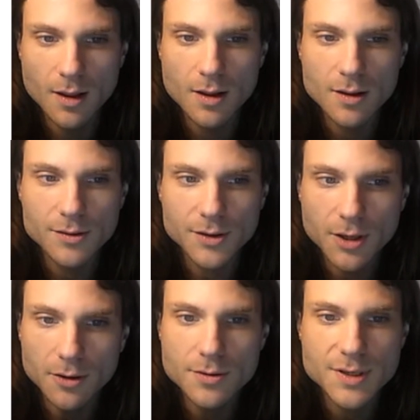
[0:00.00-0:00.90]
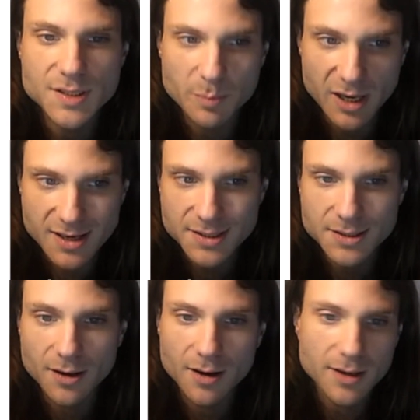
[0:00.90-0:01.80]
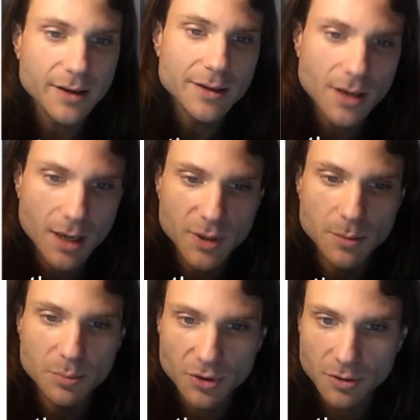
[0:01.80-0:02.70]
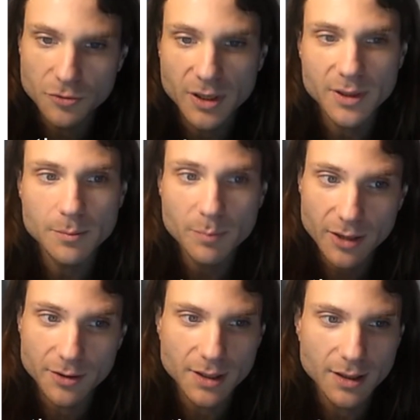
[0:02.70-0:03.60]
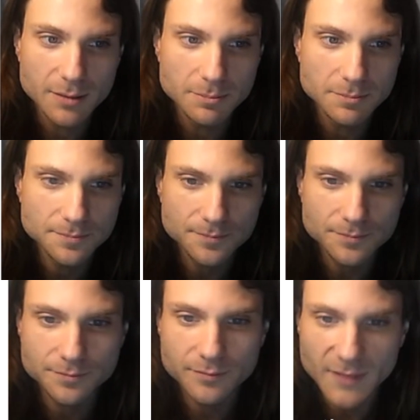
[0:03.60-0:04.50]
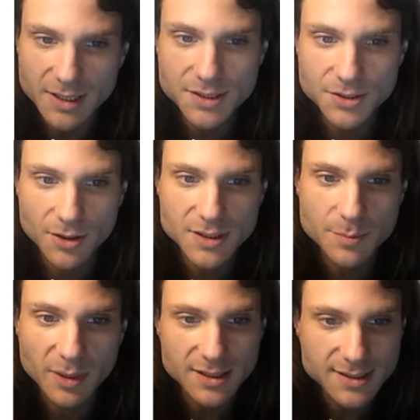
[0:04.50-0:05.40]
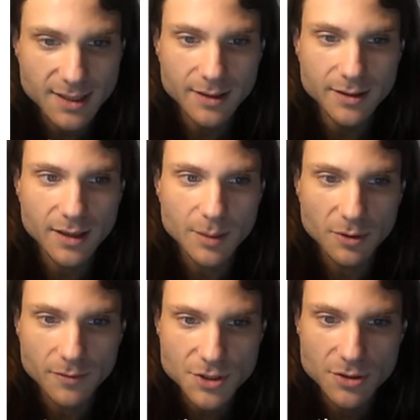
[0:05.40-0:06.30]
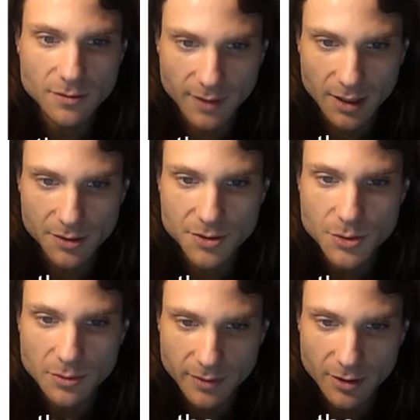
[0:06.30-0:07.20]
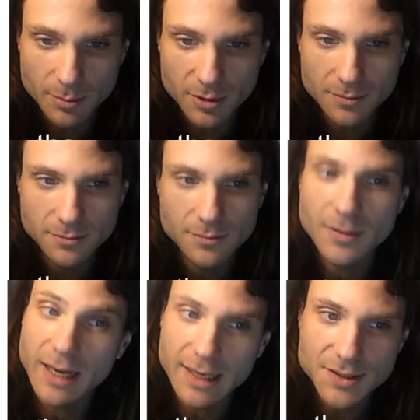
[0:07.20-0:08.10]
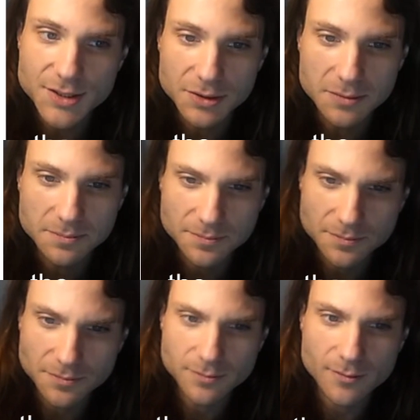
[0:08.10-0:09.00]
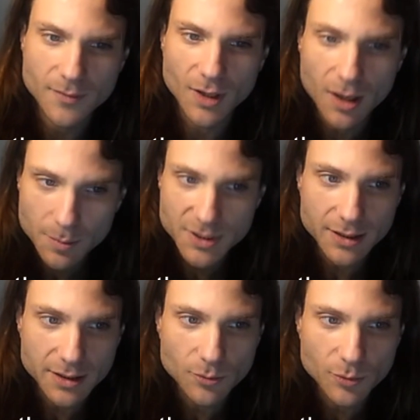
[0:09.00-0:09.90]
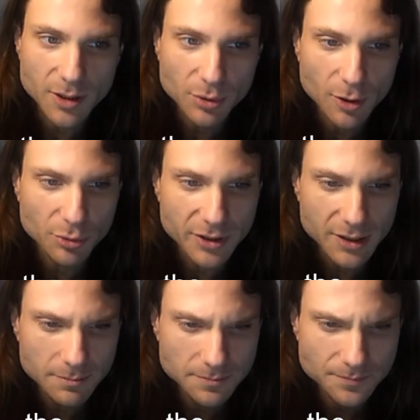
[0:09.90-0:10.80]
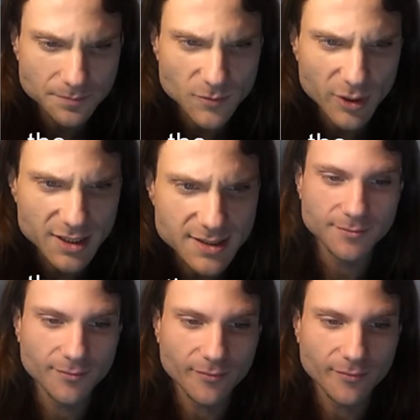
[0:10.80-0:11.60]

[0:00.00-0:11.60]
The code is based on a common programming paradigm. It starts by assigning a provisional value to a variable, answer, updating it when appropriate. Wait a second.